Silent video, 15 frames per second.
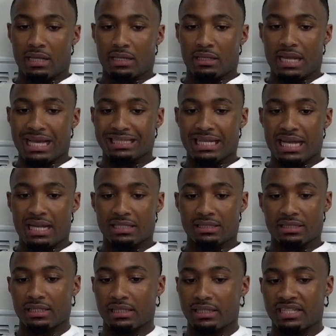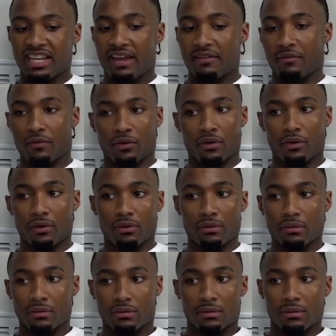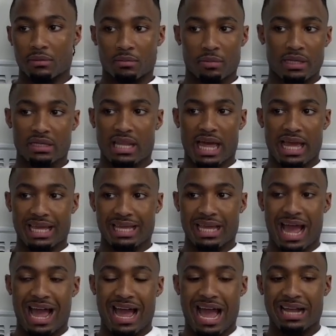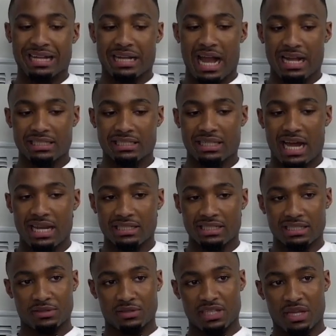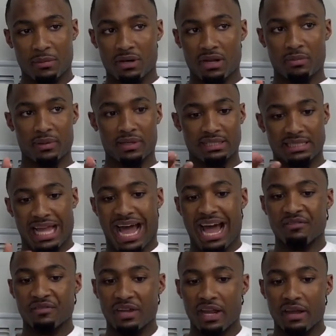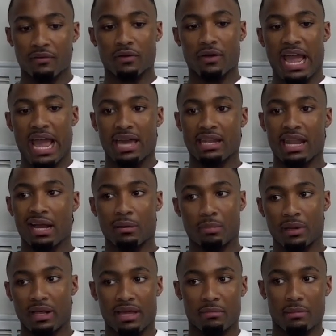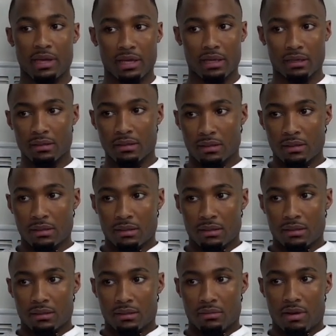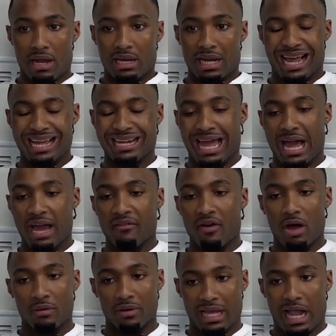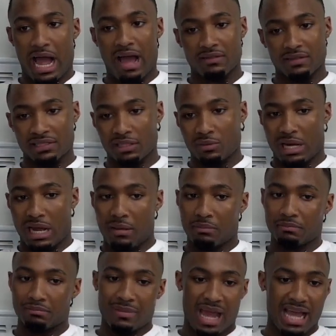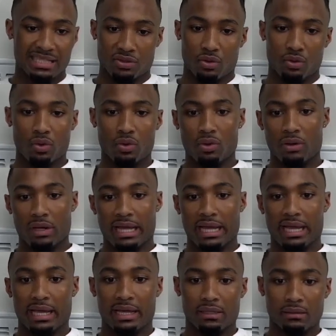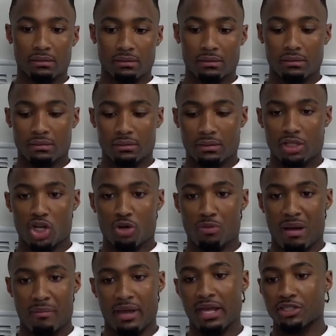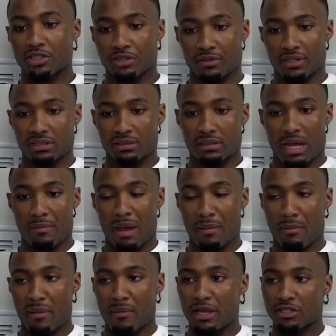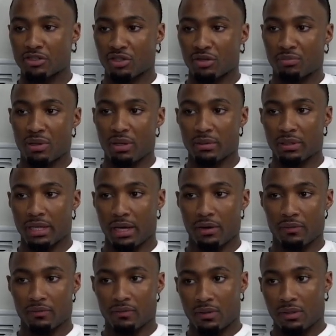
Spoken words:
That's honestly never been like, I can kind of just sum it up as I've never had like a plan B. Right? Now I've always, obviously when I'm at school and my major in public health.